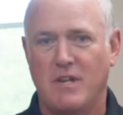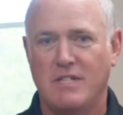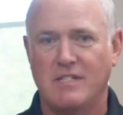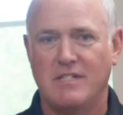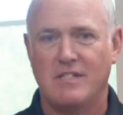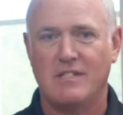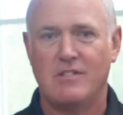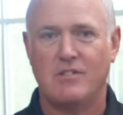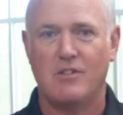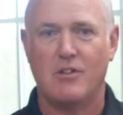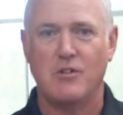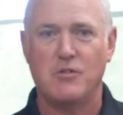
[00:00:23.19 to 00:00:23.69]

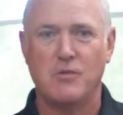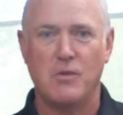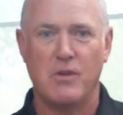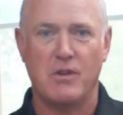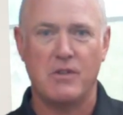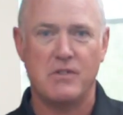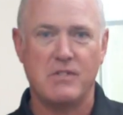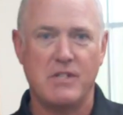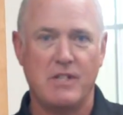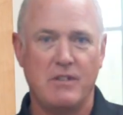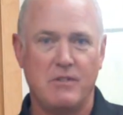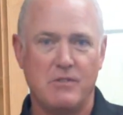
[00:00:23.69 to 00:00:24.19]
process starts with
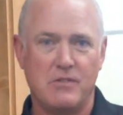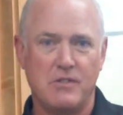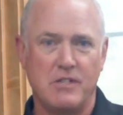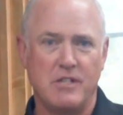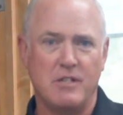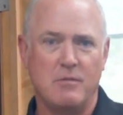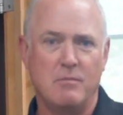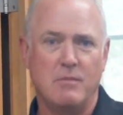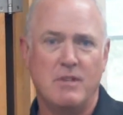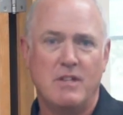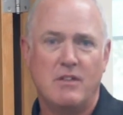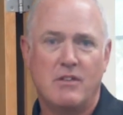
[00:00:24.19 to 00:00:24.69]
our sales
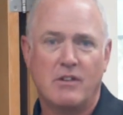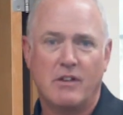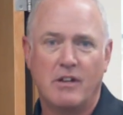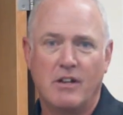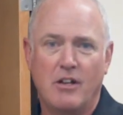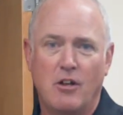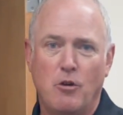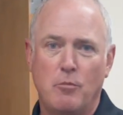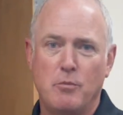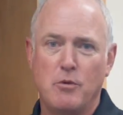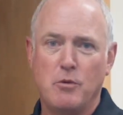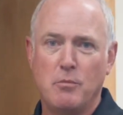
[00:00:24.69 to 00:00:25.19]
team. They're going
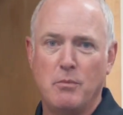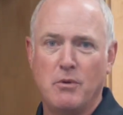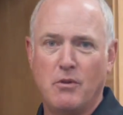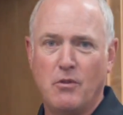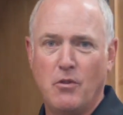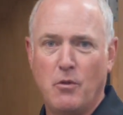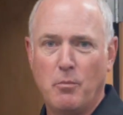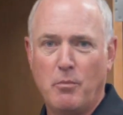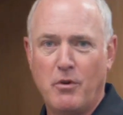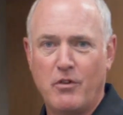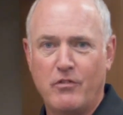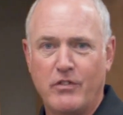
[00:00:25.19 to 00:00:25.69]
to help you
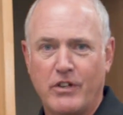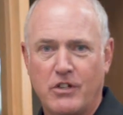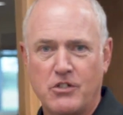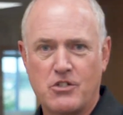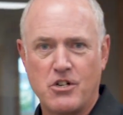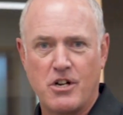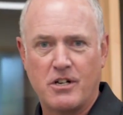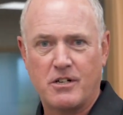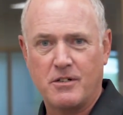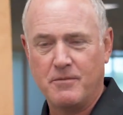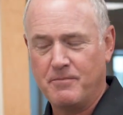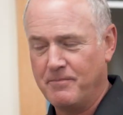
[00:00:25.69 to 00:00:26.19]
build the perfect
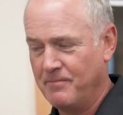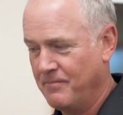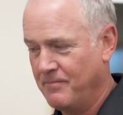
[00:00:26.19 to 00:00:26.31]
truck